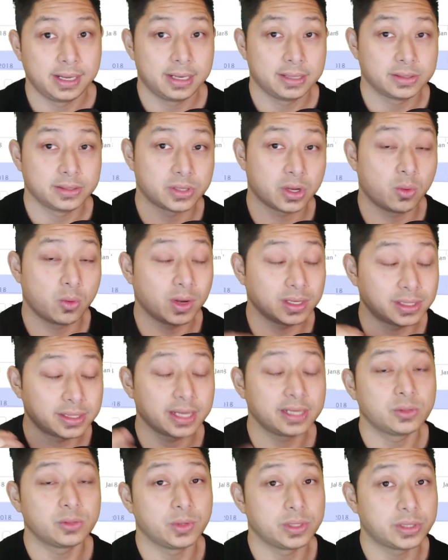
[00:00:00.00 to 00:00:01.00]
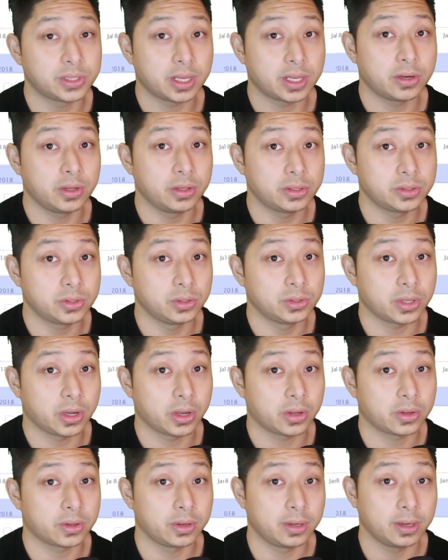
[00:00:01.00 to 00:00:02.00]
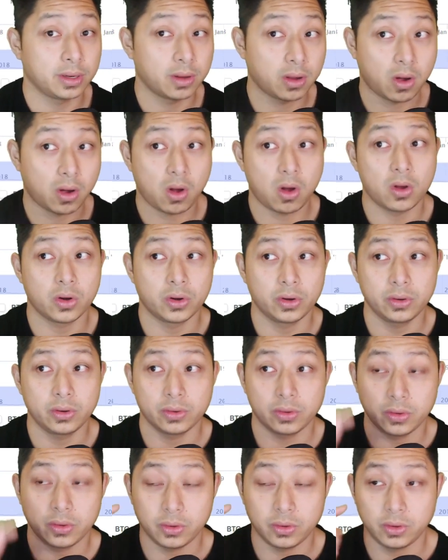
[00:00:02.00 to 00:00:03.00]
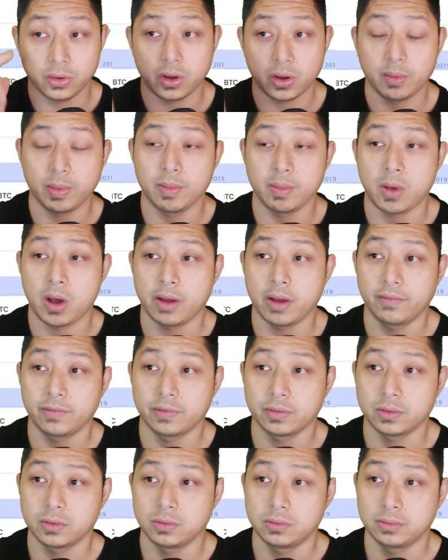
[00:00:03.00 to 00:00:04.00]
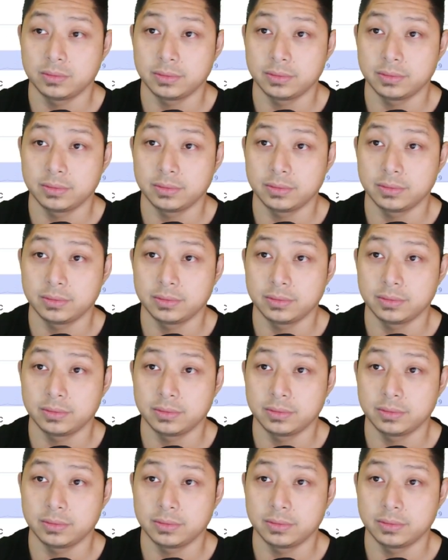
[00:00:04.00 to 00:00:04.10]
So once they switch that Earth2 token on, you got to be mindful.